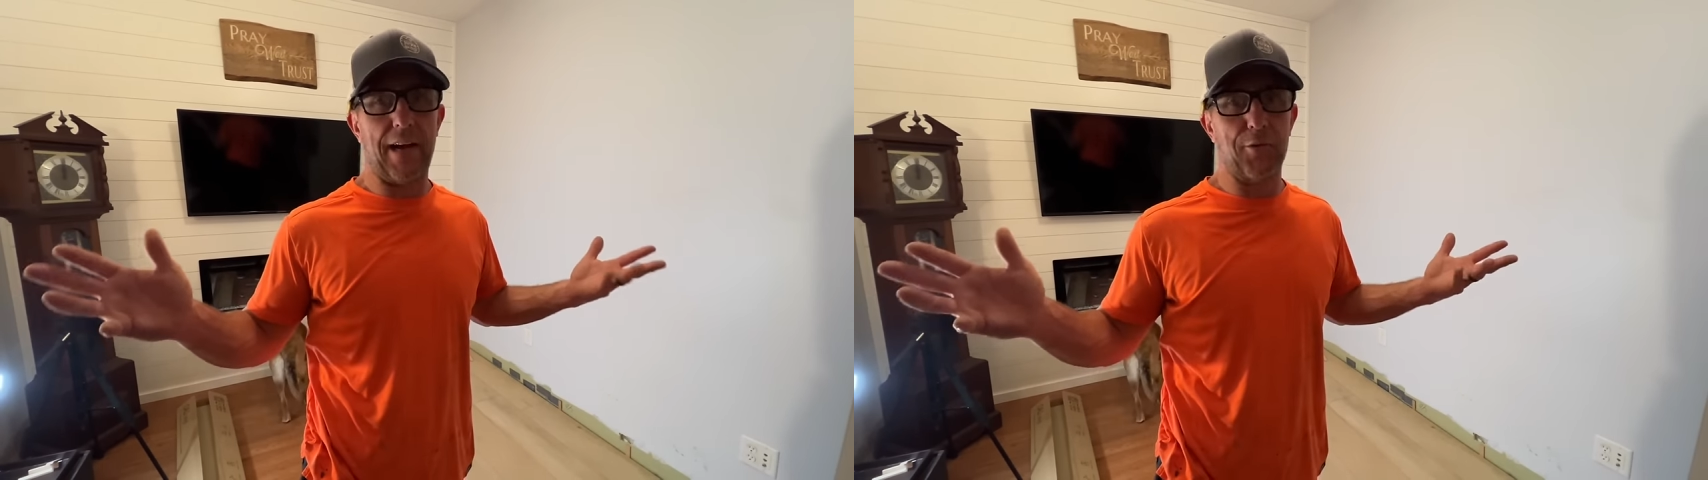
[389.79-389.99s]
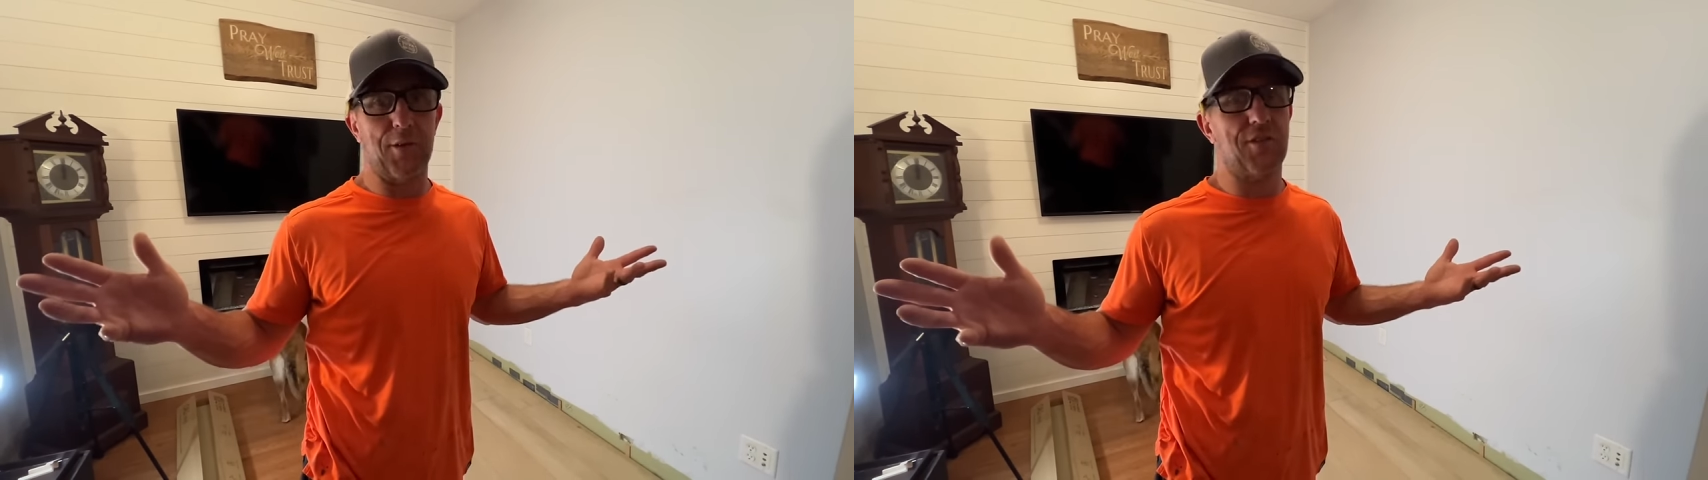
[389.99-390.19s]

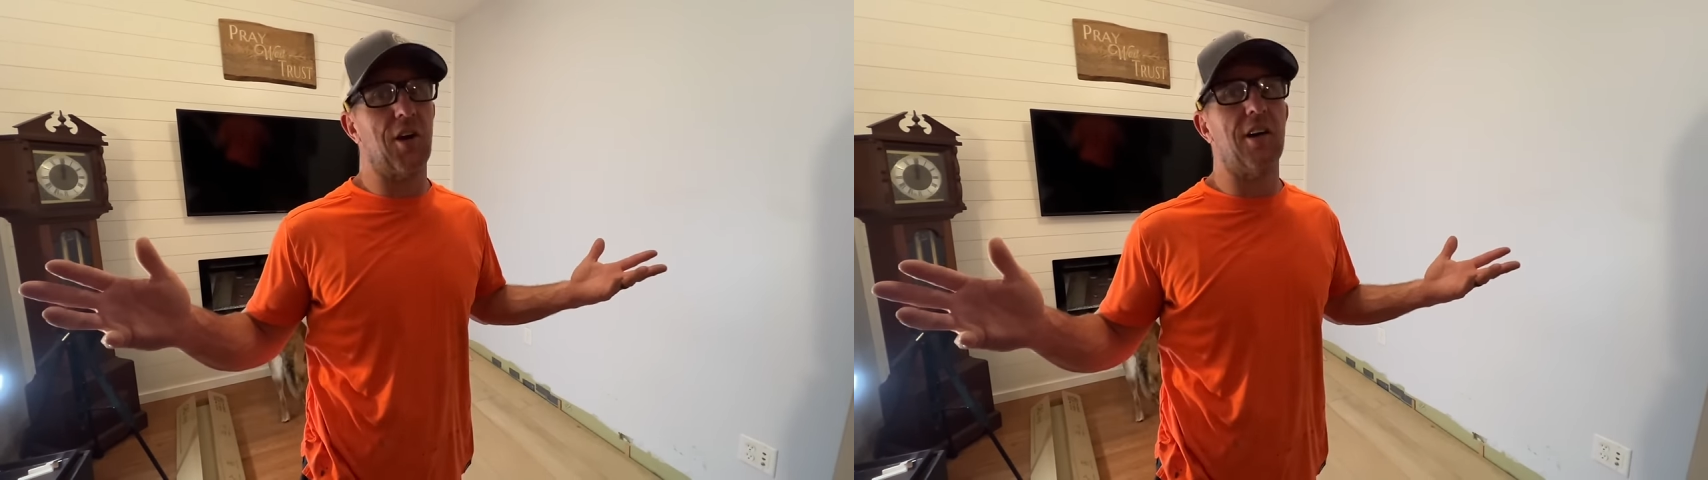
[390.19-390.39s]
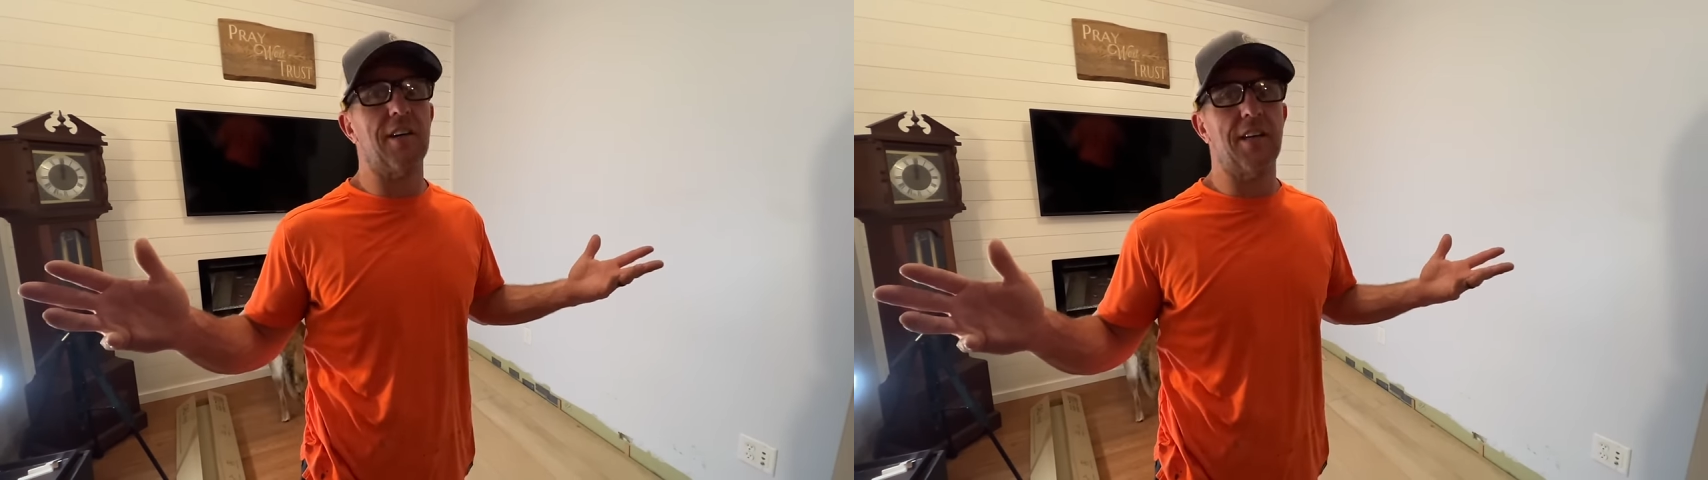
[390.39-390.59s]
to
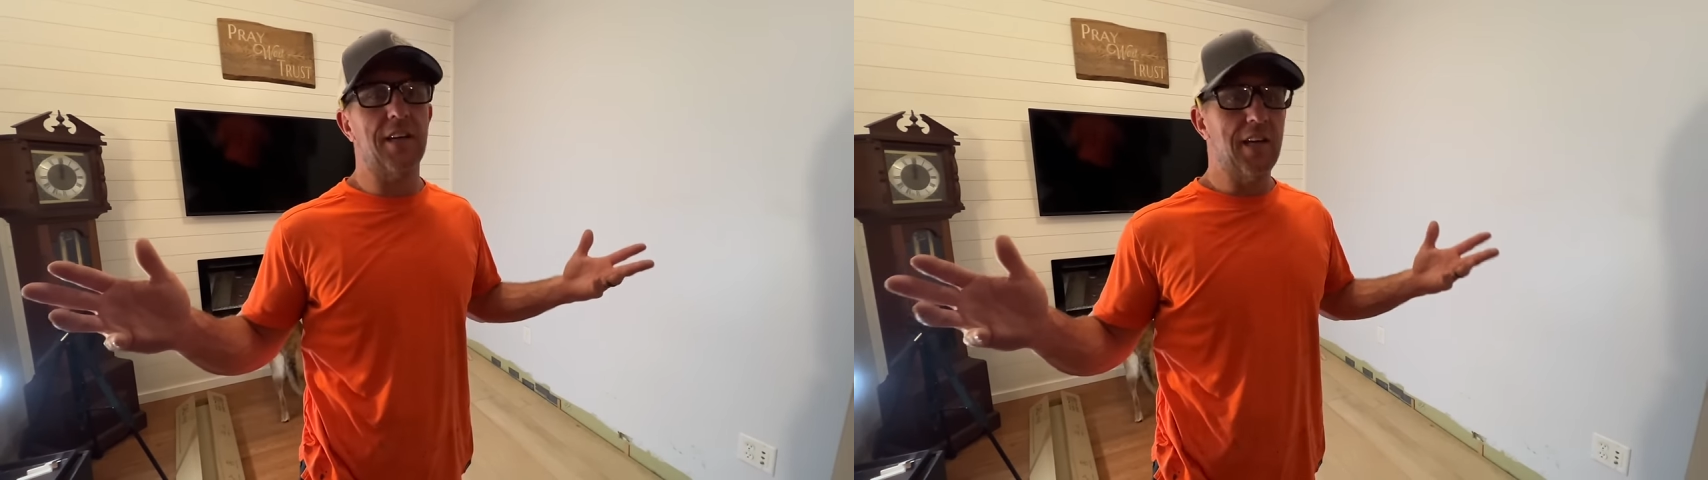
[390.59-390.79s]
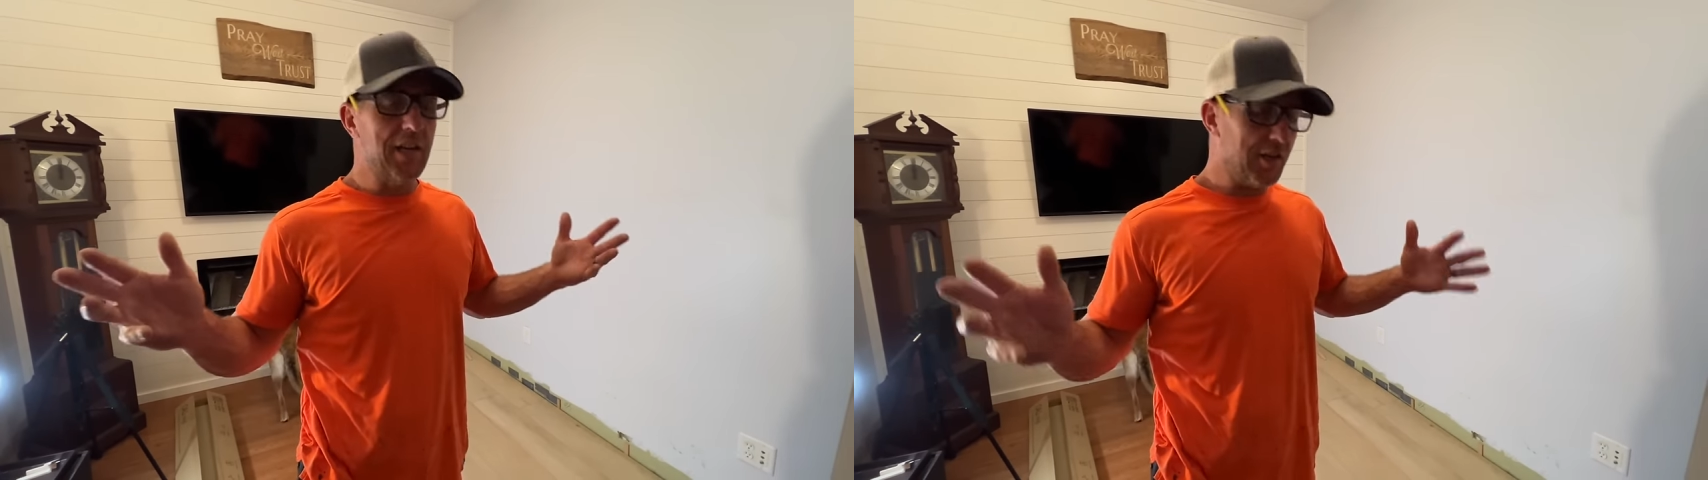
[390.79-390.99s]
install it,
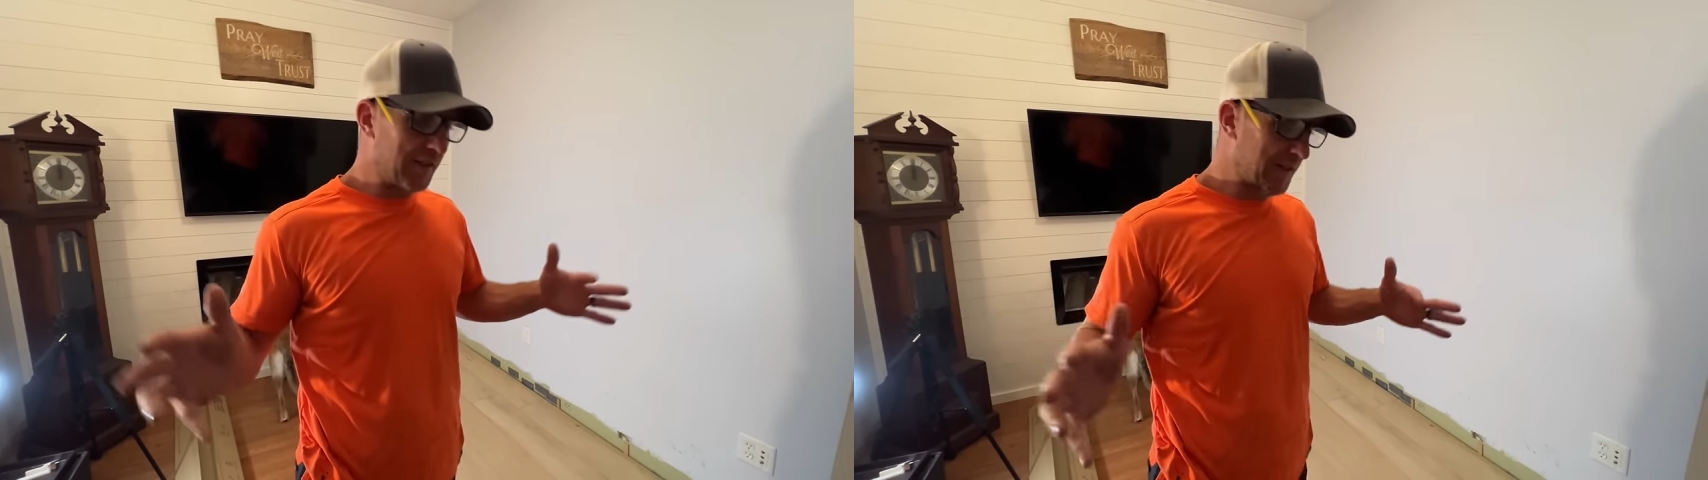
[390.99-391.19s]
just